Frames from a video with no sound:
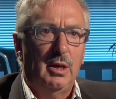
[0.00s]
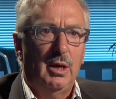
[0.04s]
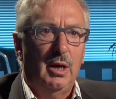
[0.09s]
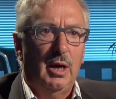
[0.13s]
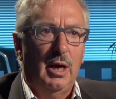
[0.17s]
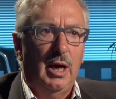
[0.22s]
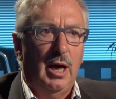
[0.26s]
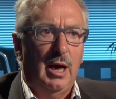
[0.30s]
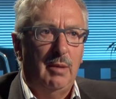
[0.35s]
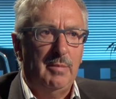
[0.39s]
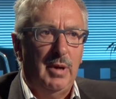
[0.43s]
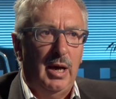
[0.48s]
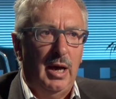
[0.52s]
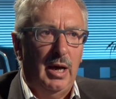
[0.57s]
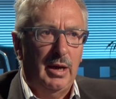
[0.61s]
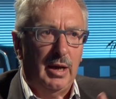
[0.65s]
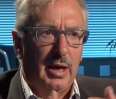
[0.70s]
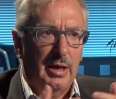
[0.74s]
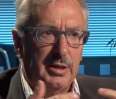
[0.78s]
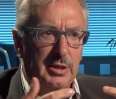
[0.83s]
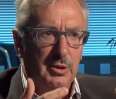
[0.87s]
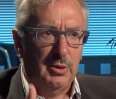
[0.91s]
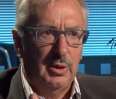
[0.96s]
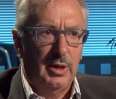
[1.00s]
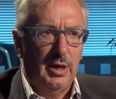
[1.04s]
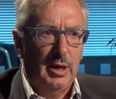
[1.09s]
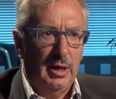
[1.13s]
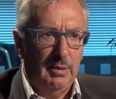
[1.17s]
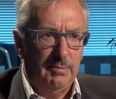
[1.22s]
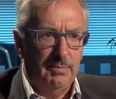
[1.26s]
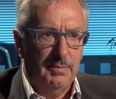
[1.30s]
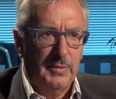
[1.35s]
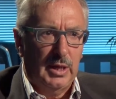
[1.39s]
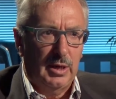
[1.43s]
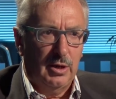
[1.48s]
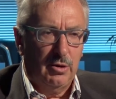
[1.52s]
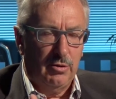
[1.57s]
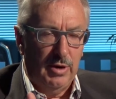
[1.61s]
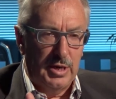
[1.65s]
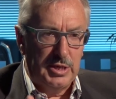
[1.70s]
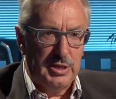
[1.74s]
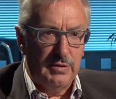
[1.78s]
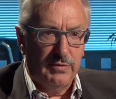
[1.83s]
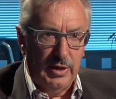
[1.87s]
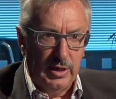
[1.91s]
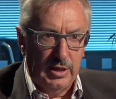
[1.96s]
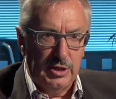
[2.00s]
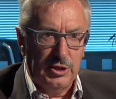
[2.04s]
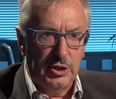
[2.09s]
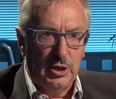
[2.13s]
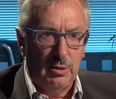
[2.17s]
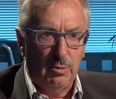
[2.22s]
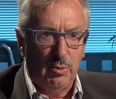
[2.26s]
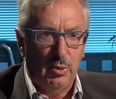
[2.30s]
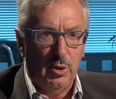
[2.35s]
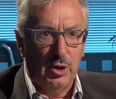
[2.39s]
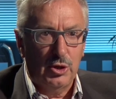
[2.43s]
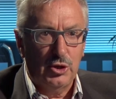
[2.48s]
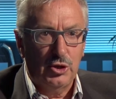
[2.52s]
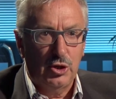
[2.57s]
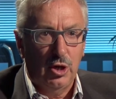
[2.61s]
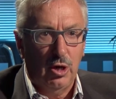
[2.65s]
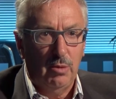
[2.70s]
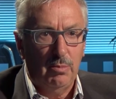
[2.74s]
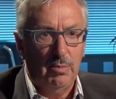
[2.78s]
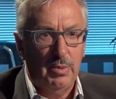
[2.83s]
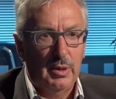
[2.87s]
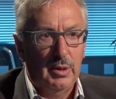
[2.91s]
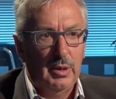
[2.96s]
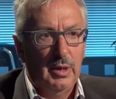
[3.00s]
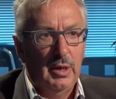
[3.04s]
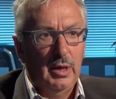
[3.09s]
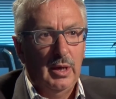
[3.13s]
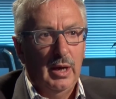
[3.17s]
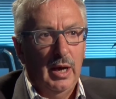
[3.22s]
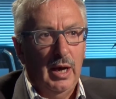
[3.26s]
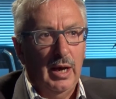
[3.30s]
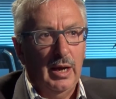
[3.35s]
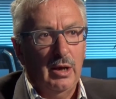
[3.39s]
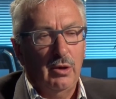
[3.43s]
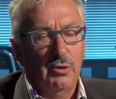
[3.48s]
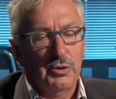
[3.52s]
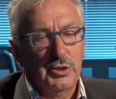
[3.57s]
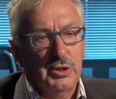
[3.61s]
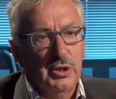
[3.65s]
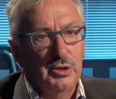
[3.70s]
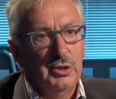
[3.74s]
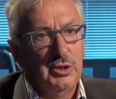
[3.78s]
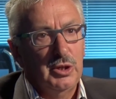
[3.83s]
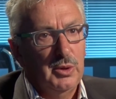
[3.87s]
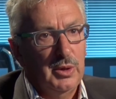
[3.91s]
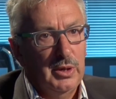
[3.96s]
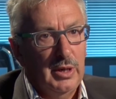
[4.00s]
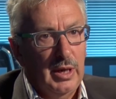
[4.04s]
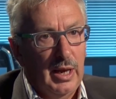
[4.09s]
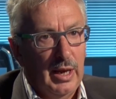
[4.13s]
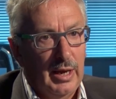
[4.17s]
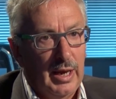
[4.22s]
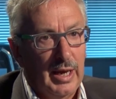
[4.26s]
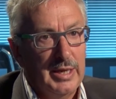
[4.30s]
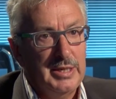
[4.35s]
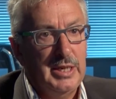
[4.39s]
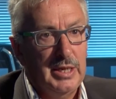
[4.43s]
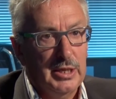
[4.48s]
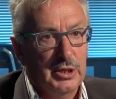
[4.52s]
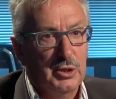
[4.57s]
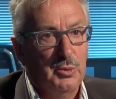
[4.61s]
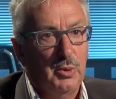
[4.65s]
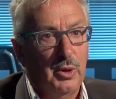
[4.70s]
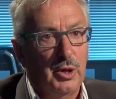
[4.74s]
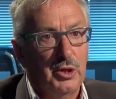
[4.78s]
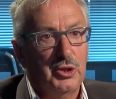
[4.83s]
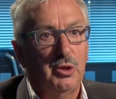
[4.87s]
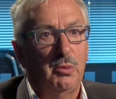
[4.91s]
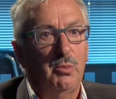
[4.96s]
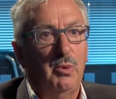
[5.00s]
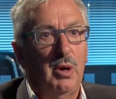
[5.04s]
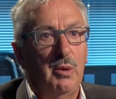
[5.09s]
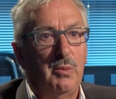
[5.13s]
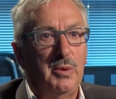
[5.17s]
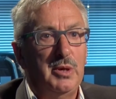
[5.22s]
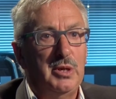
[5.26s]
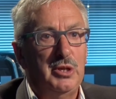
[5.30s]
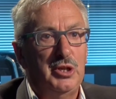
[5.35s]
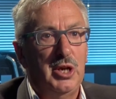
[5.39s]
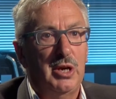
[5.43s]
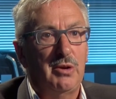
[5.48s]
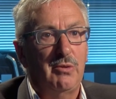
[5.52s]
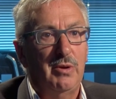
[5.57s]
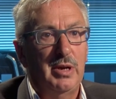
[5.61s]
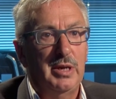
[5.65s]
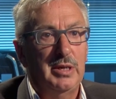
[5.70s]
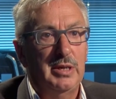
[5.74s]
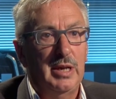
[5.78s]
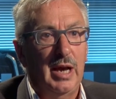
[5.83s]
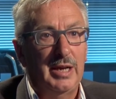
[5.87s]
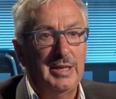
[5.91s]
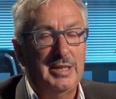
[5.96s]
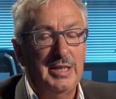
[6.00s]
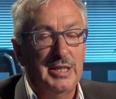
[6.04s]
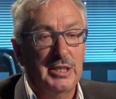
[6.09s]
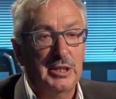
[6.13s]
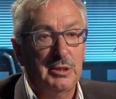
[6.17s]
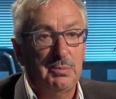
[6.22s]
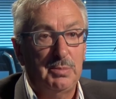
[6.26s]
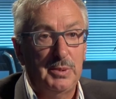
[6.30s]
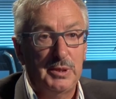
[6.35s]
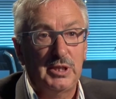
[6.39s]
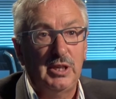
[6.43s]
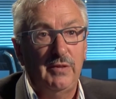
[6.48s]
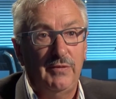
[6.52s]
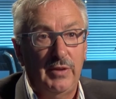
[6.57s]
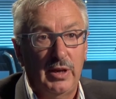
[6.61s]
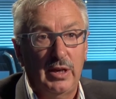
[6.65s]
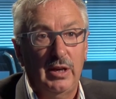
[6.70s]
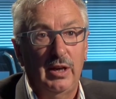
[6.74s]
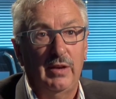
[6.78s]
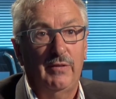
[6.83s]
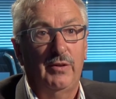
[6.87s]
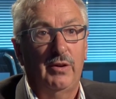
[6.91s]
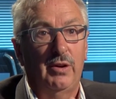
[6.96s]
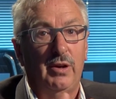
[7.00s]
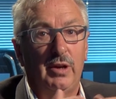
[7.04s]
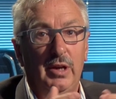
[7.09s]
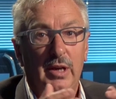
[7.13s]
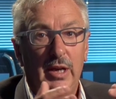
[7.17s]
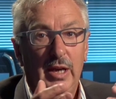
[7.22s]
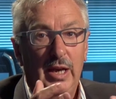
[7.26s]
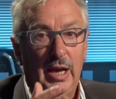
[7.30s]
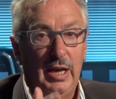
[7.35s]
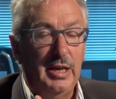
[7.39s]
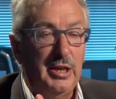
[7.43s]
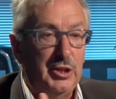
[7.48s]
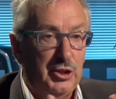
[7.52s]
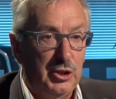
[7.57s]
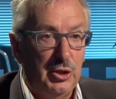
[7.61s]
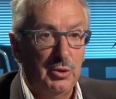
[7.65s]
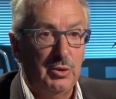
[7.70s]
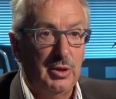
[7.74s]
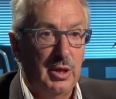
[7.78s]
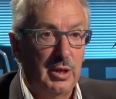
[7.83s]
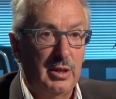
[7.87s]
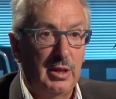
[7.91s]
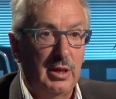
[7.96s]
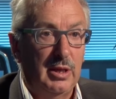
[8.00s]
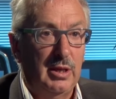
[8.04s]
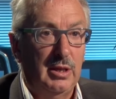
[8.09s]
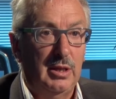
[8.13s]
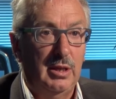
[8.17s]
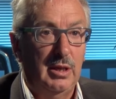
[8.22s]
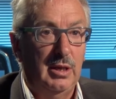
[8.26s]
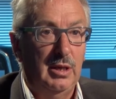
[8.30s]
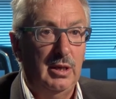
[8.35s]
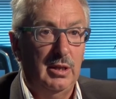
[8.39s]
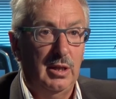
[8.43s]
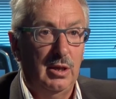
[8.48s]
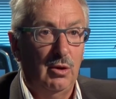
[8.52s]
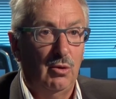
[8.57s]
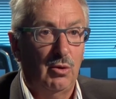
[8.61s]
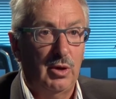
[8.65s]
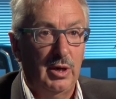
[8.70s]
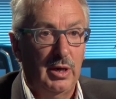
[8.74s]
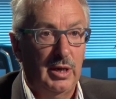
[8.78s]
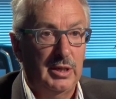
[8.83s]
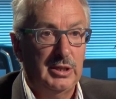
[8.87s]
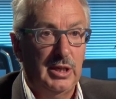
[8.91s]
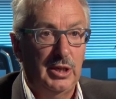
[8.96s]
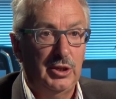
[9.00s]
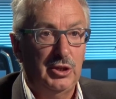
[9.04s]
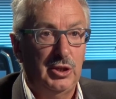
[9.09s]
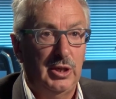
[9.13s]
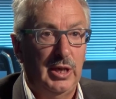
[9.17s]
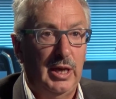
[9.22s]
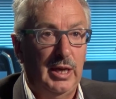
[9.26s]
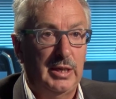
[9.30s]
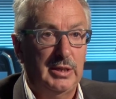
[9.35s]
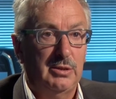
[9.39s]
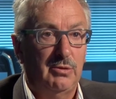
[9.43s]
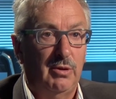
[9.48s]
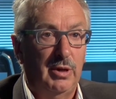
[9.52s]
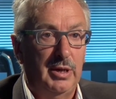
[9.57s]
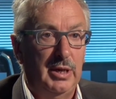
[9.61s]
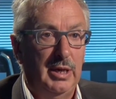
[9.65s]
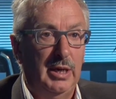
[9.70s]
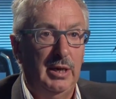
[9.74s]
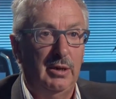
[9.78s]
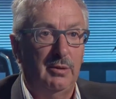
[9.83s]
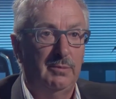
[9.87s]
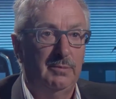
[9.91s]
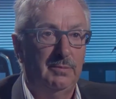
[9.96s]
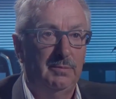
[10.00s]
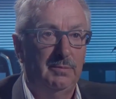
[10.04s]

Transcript: And I do a creative leadership workshop. And I also do an ideas workshop where we generate ideas specifically for an issue that the organization has right now.